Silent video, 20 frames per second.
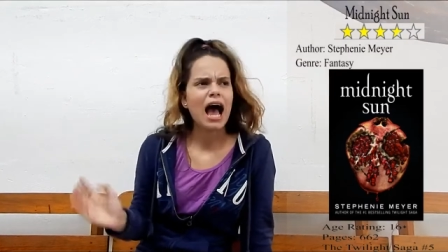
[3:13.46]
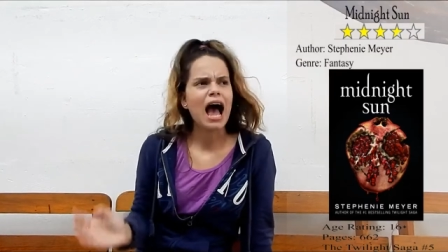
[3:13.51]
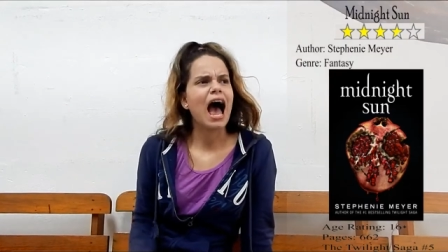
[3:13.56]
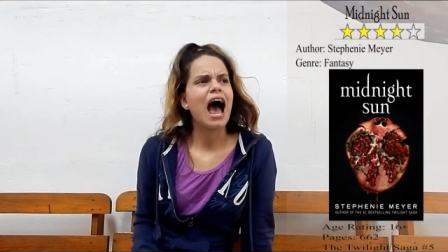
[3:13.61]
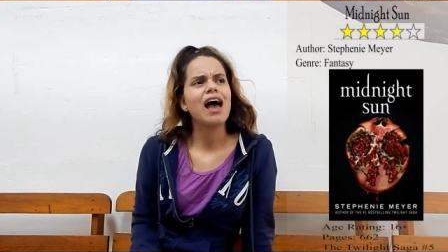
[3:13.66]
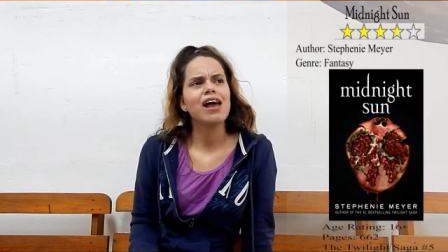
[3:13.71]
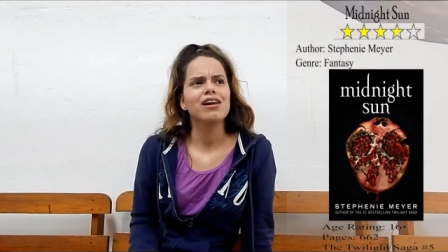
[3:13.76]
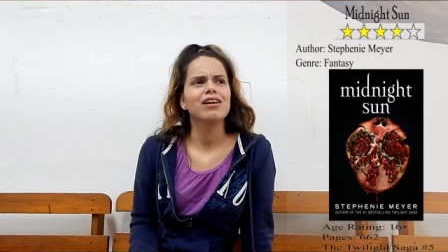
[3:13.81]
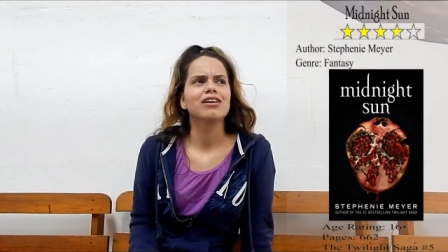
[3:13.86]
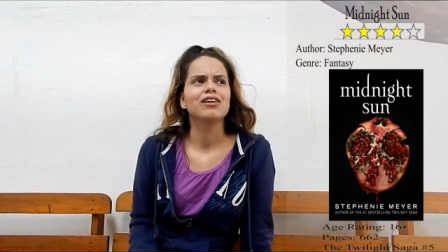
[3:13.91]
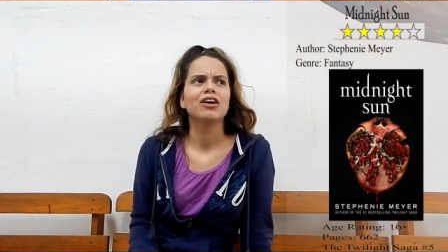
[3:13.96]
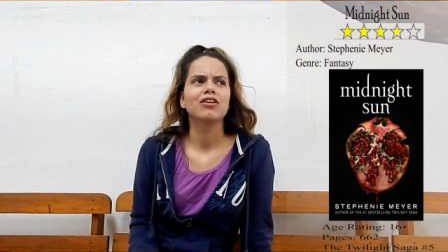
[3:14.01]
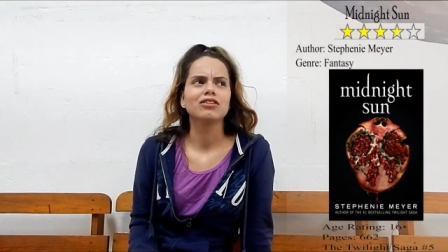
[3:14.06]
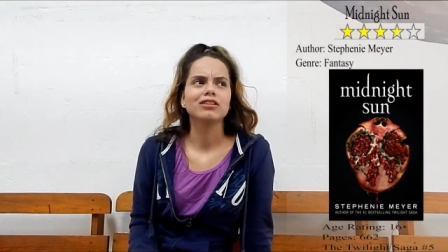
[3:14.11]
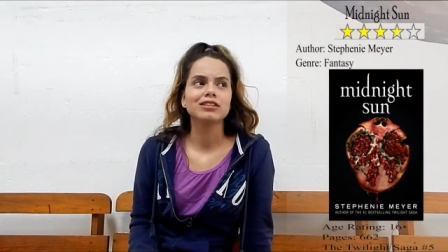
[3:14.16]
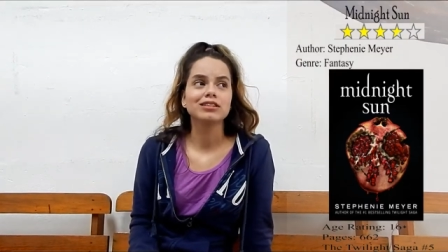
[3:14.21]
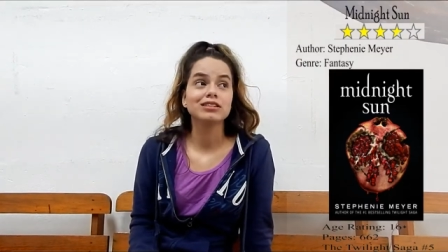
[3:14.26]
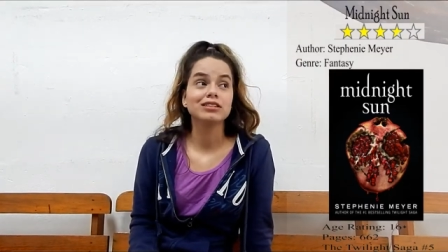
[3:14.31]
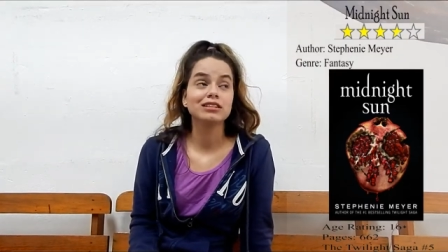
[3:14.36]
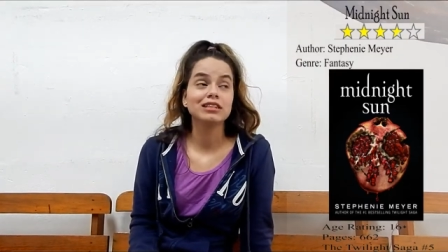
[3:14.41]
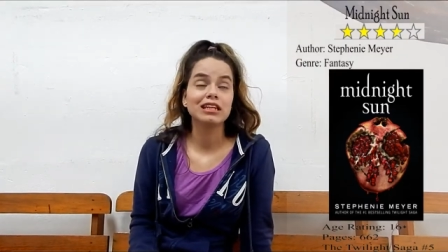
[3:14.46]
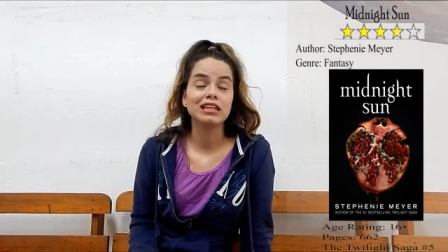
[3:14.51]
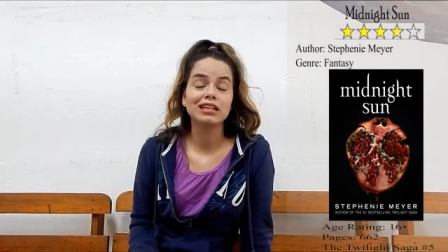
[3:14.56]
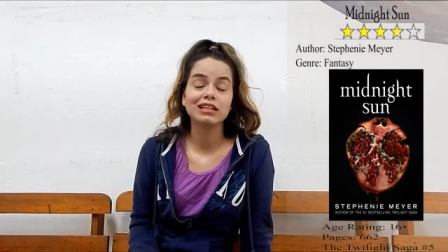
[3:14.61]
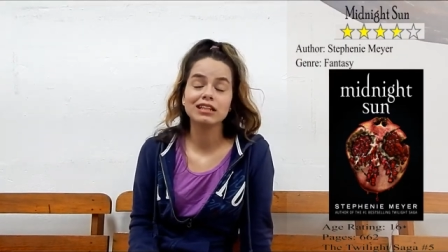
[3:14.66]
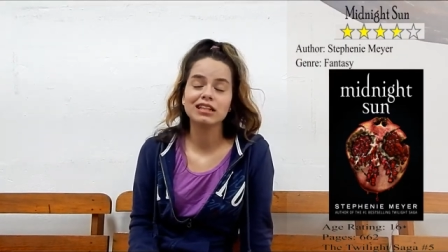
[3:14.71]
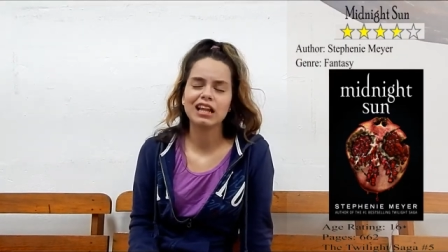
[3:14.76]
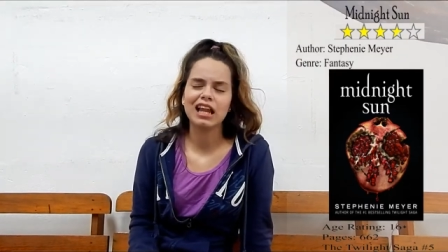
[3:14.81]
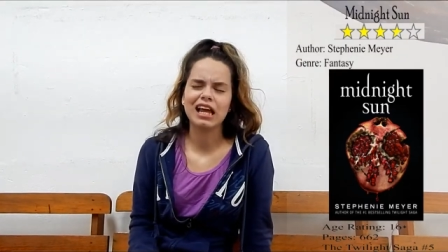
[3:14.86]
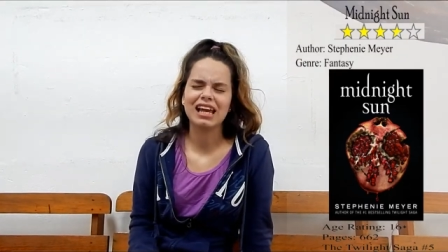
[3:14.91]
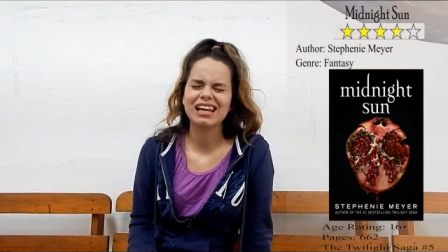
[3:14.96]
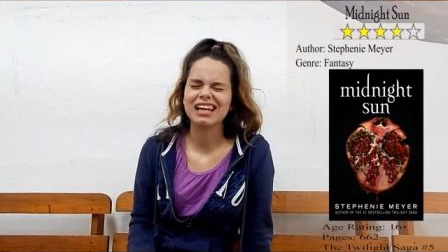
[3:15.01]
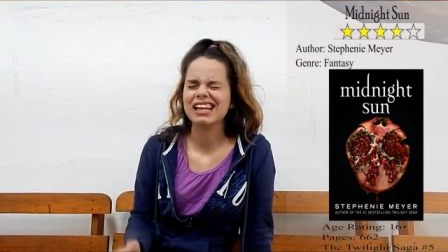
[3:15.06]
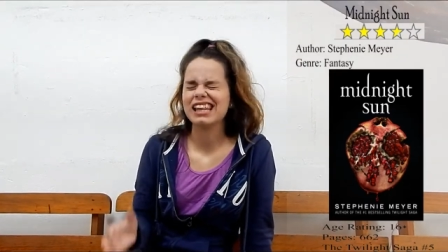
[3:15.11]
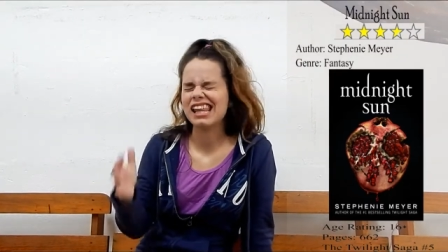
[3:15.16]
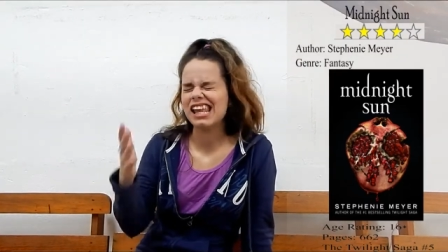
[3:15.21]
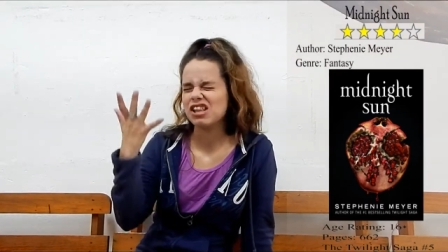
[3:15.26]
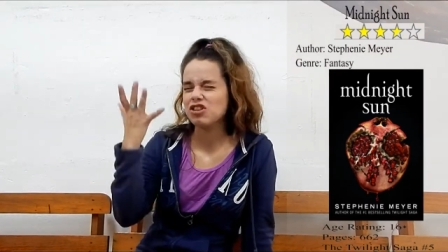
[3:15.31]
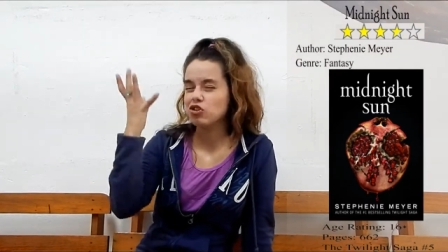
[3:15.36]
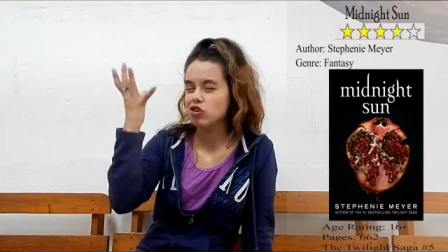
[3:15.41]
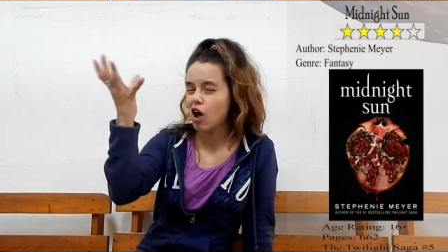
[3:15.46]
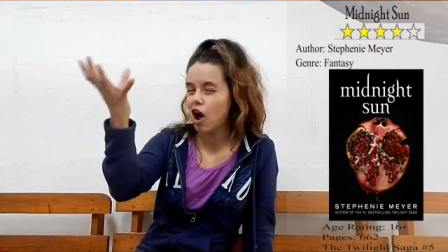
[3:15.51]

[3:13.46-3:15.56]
I don't know, just seeing like the